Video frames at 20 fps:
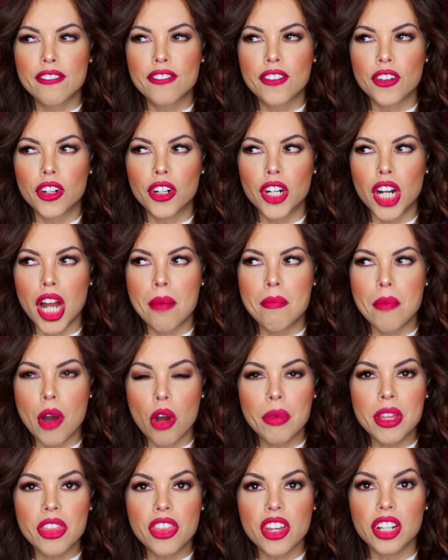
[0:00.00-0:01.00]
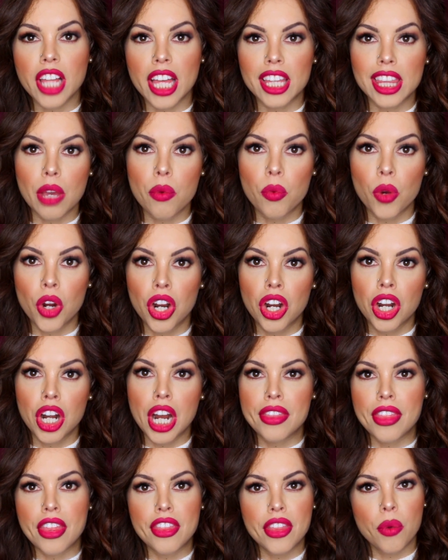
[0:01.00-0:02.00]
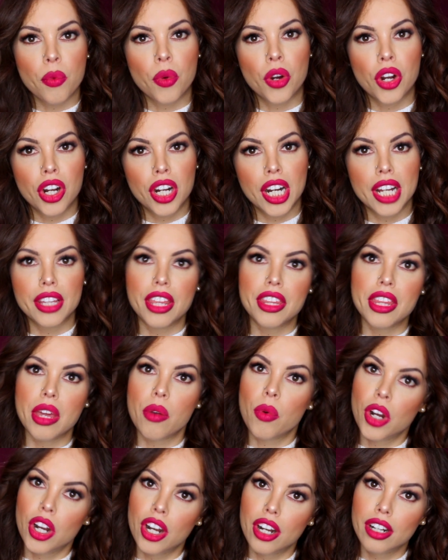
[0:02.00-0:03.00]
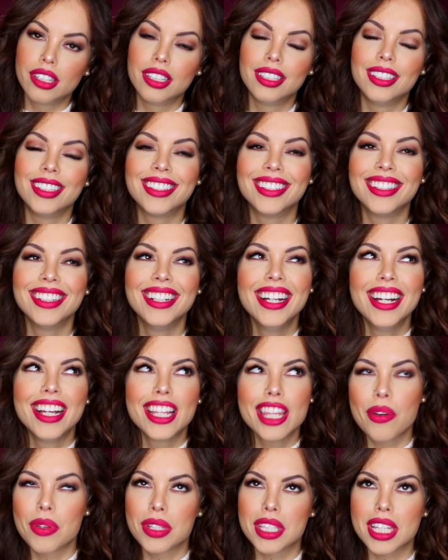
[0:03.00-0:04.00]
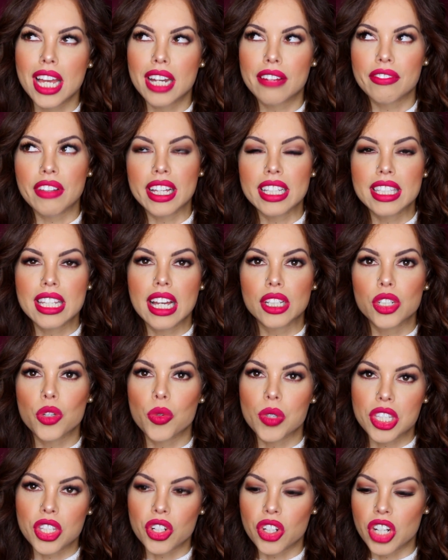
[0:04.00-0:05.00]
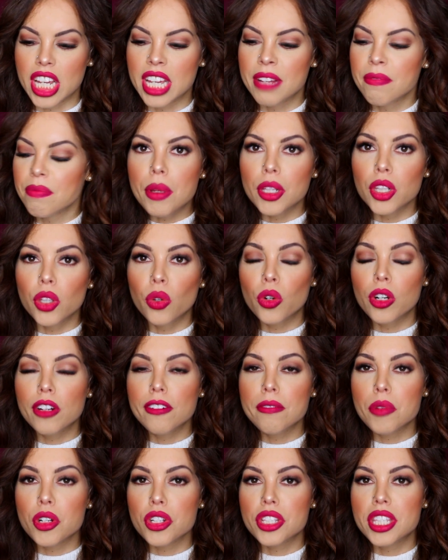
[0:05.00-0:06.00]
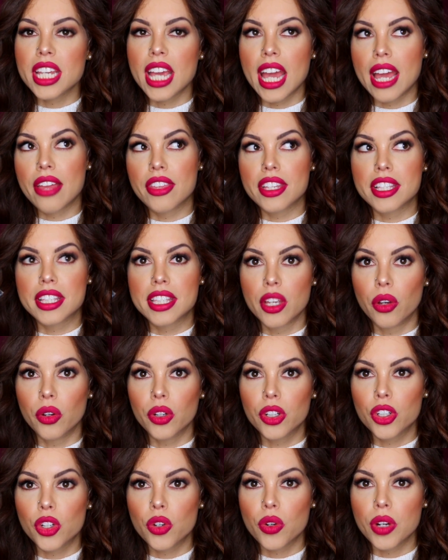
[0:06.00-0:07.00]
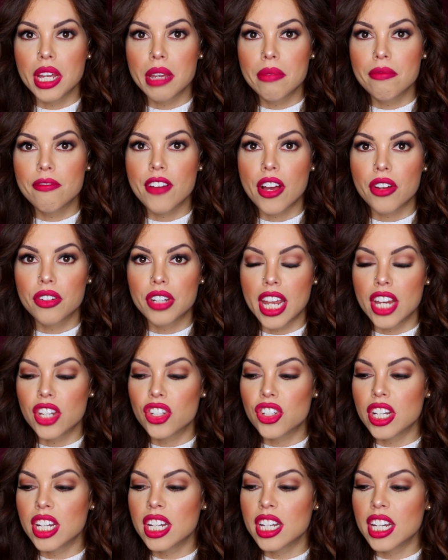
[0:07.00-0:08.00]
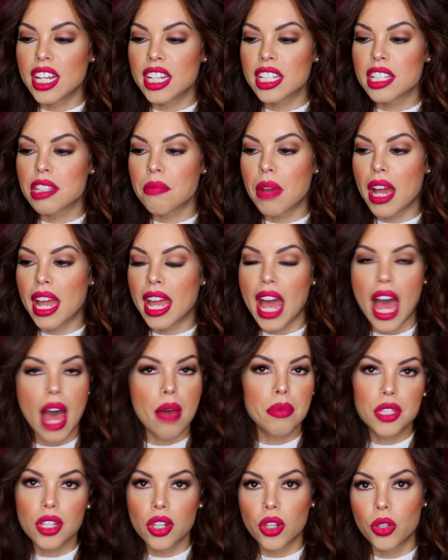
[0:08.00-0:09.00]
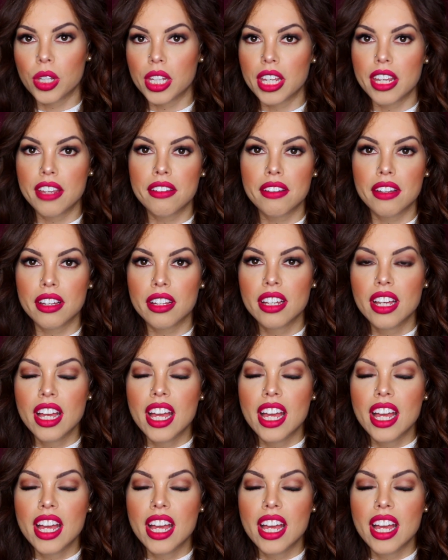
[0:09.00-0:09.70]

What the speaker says: for a moment there, like they were, and then they were, and then they were. That was kind of like tongue twistery. But Laura Mercier, the Silk Cream foundation is my absolute